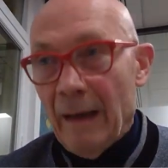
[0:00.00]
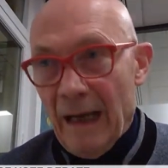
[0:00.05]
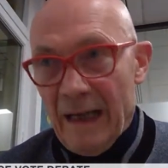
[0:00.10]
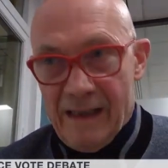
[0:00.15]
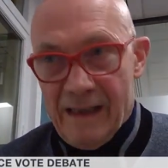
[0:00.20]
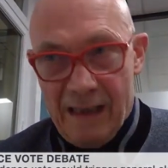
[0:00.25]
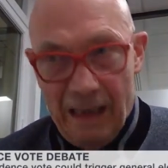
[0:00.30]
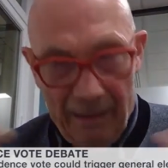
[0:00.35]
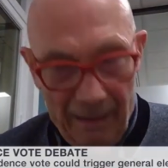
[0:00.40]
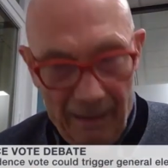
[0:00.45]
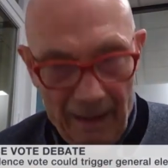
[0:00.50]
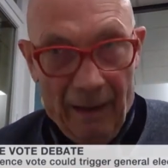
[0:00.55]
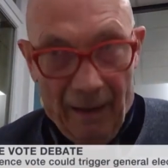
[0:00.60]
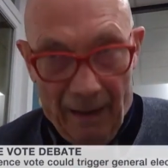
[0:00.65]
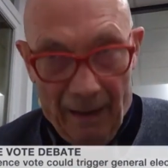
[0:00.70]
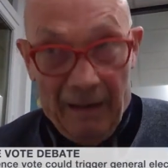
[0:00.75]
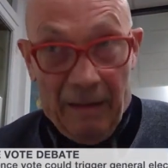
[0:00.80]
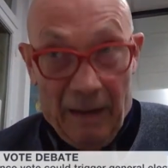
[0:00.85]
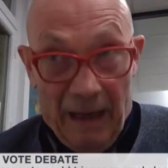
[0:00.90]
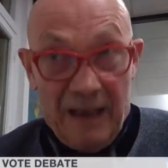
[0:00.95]

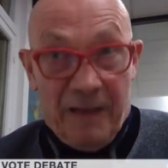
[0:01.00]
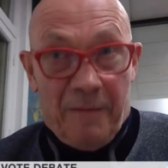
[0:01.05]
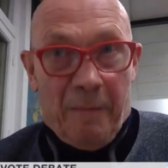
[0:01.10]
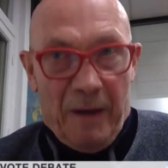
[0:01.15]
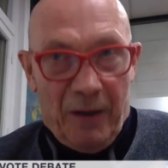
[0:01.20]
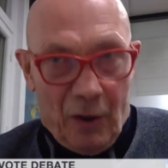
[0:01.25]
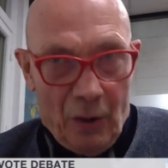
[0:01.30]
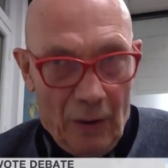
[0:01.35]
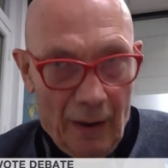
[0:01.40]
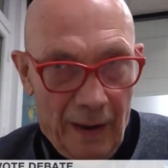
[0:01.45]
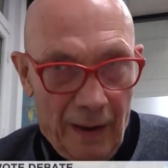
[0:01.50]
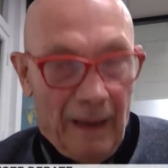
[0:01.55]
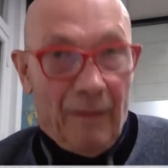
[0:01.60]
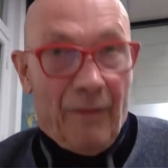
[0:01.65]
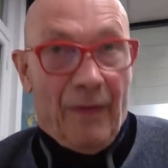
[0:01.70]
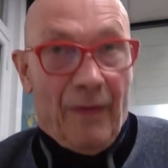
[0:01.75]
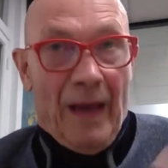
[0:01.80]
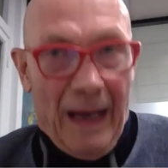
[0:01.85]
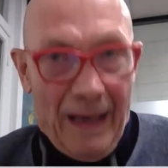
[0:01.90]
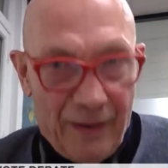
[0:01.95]

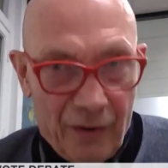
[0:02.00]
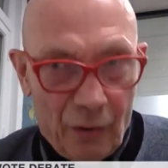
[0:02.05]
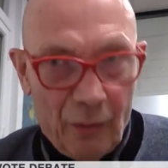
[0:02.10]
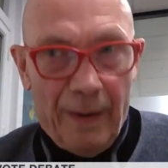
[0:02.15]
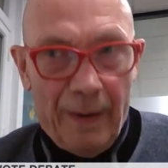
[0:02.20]
especially if there has